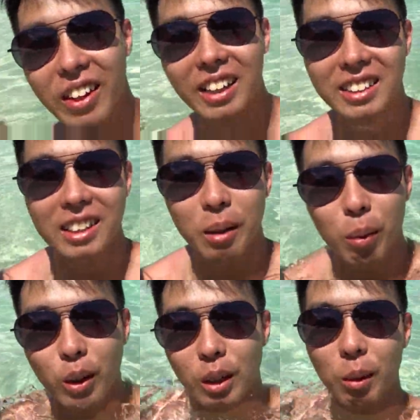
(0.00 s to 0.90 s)
You can see the
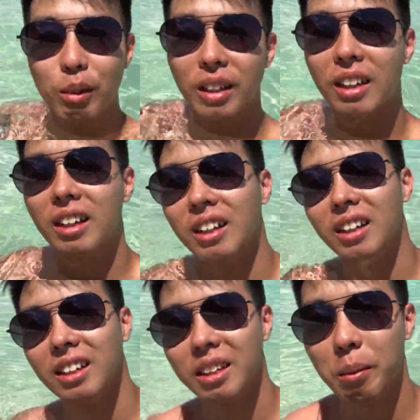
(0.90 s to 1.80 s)
bottom of
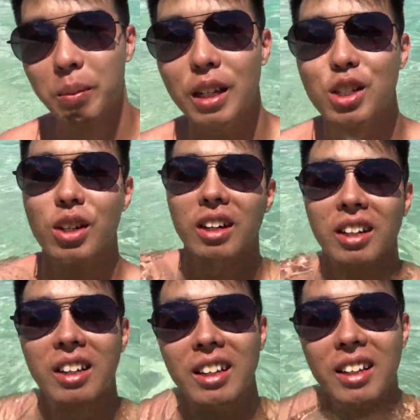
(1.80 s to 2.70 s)
the, the beach
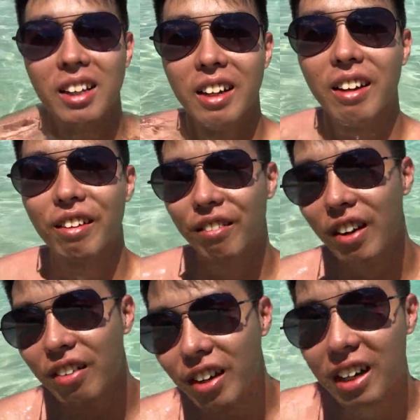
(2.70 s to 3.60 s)
one. Yeah.
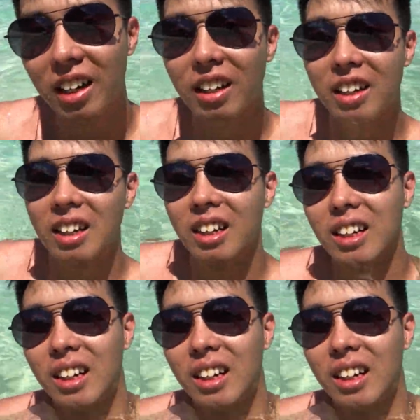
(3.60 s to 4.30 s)
Very, very clear.